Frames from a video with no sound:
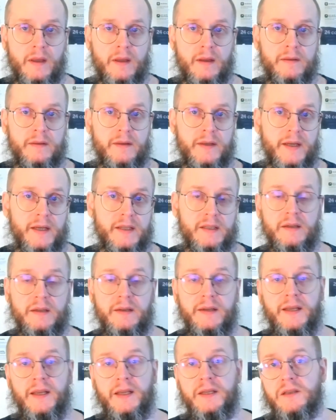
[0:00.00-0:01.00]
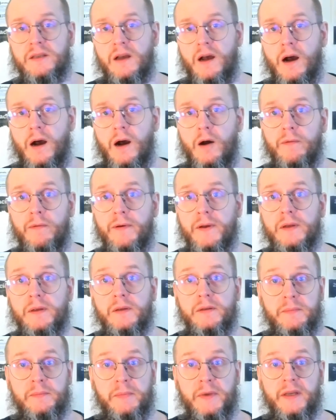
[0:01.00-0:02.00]
These needs are often
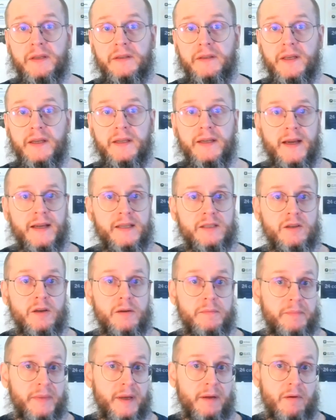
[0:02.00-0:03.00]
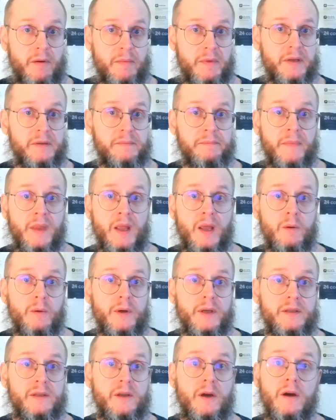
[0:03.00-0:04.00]
depicted as a pyramid,
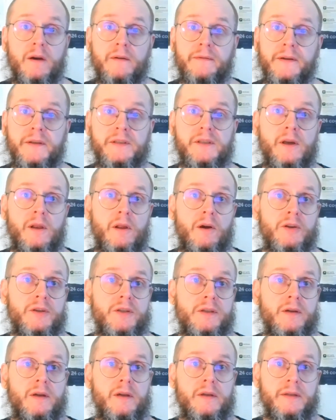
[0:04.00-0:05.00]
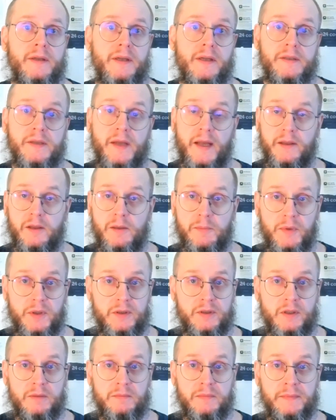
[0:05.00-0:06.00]
with the physiological needs at the
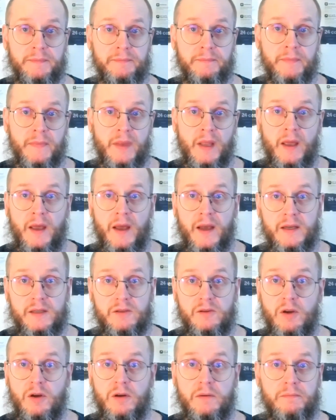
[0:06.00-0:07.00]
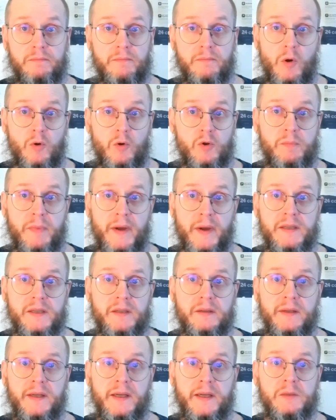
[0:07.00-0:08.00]
bottom as the most basic
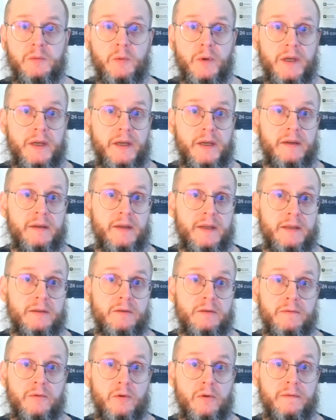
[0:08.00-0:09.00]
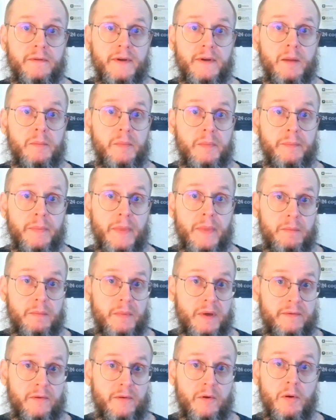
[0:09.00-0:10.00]
needs we need to fulfill
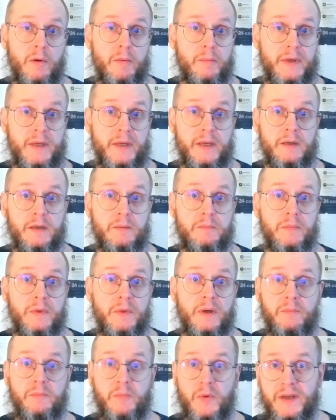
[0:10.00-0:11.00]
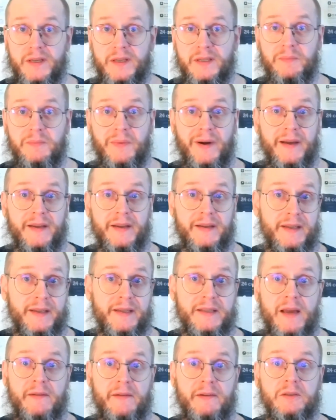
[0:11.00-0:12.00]
before being pressed by
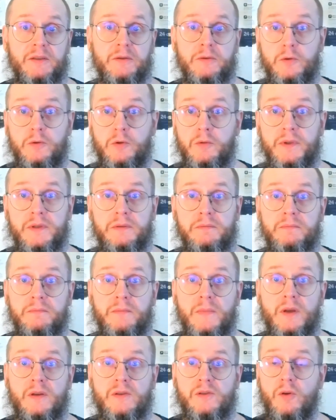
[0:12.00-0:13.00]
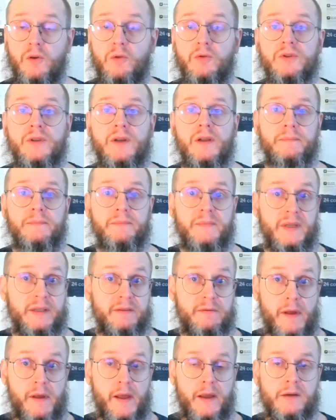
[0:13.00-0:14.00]
needs having to do with social
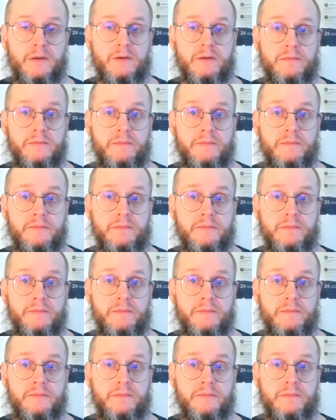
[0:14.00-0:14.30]
interaction.